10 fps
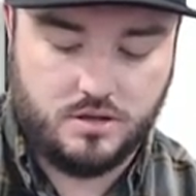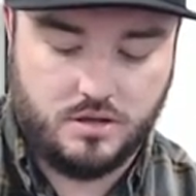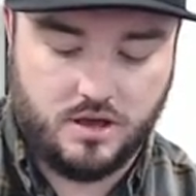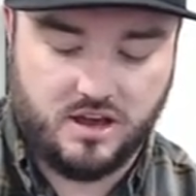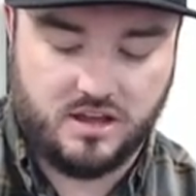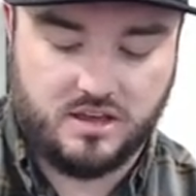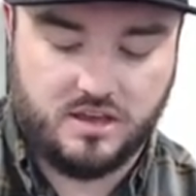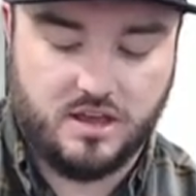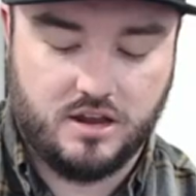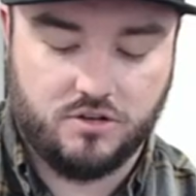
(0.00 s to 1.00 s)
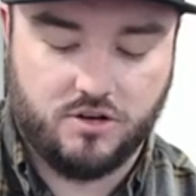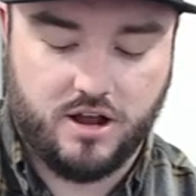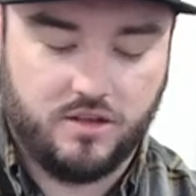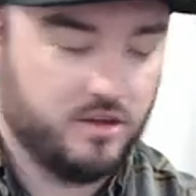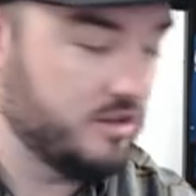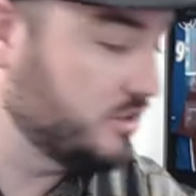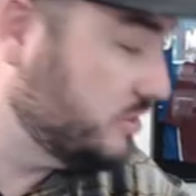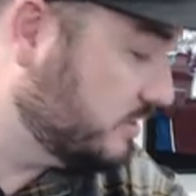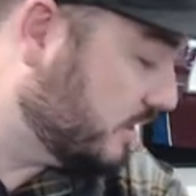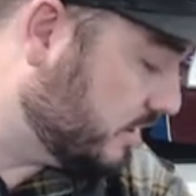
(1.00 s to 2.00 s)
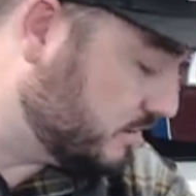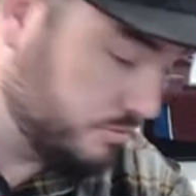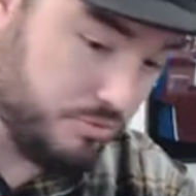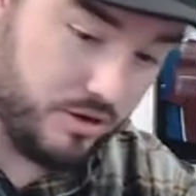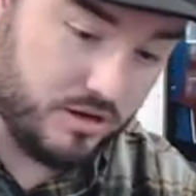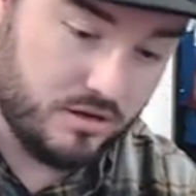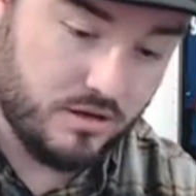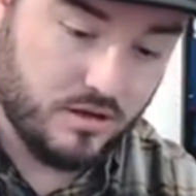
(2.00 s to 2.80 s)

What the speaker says: I got a kitten growling because she's got a spring.